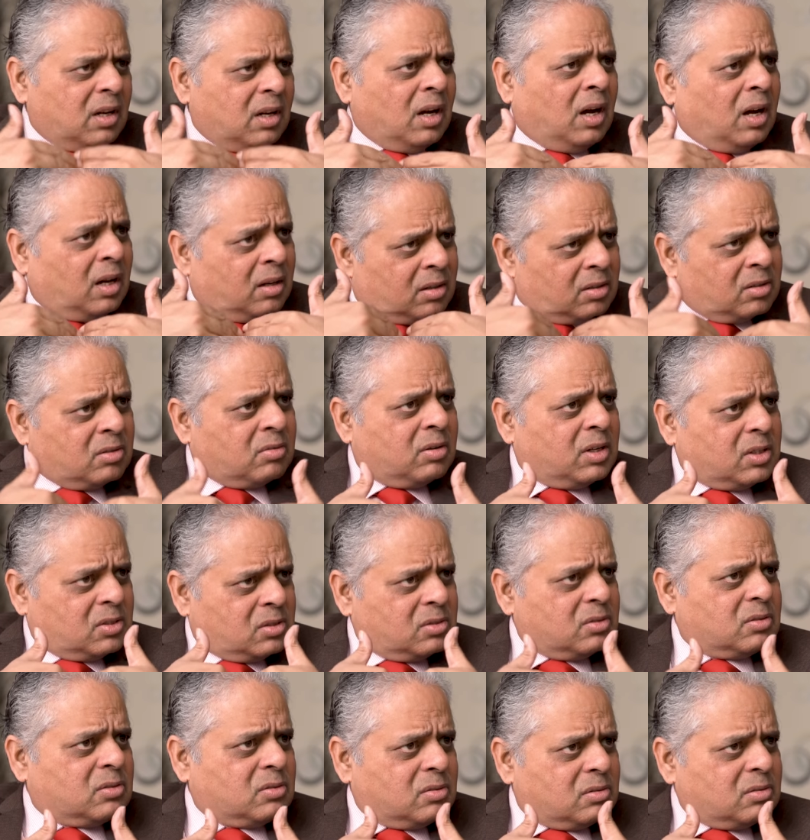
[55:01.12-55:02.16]
our
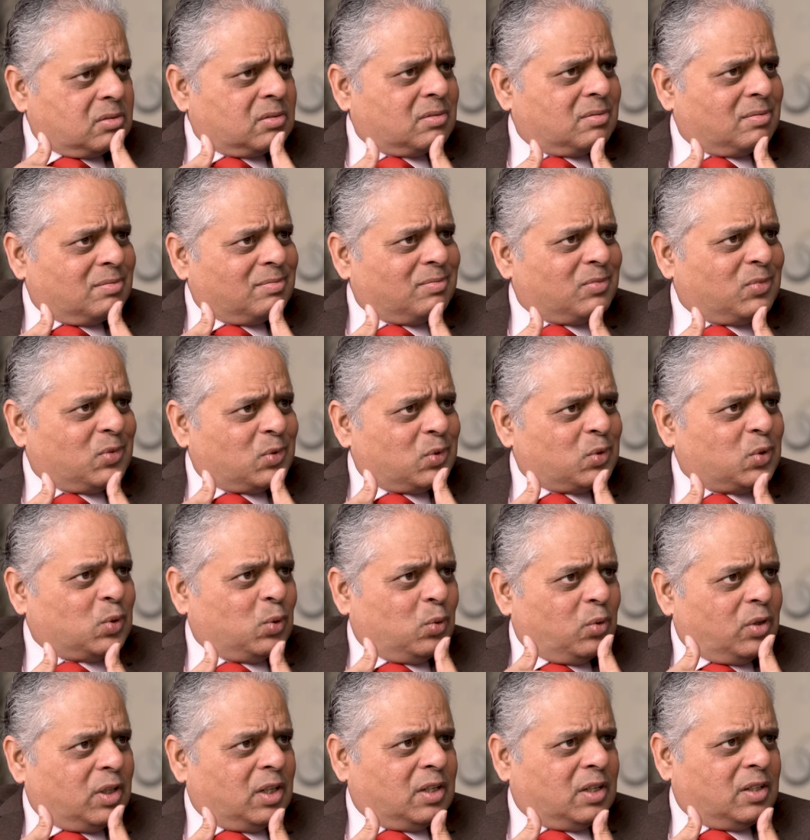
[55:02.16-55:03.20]
interests
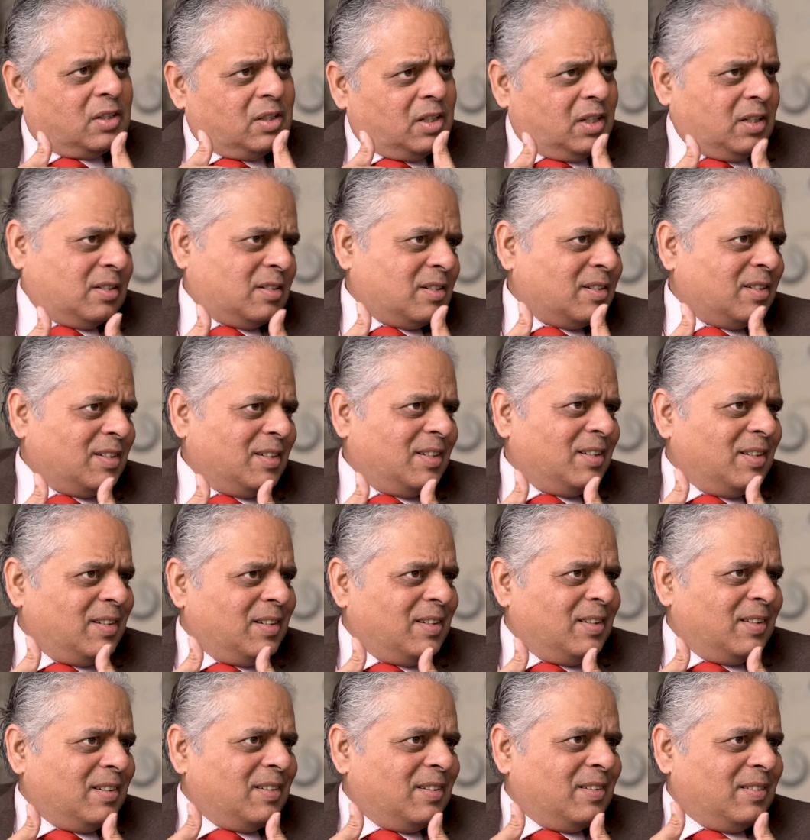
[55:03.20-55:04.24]
so dictate,
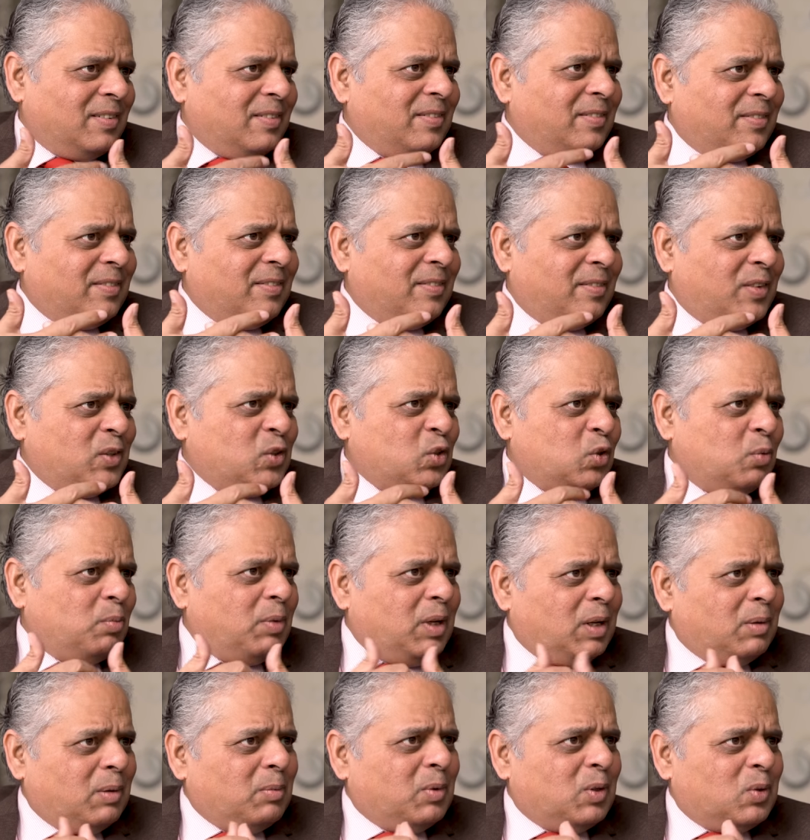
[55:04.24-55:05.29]
we should
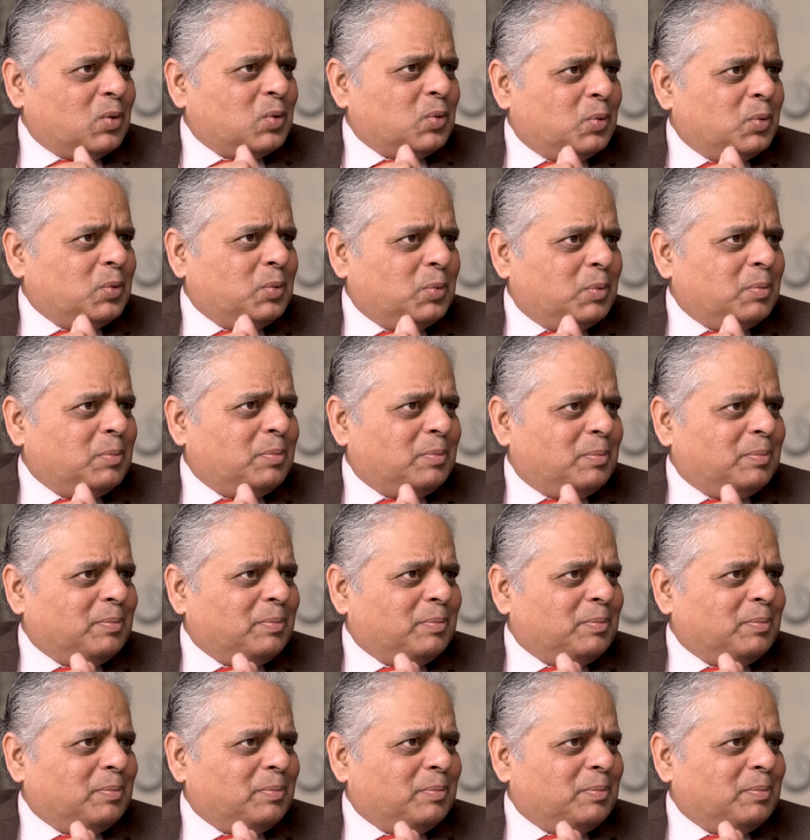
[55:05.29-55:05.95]
be able to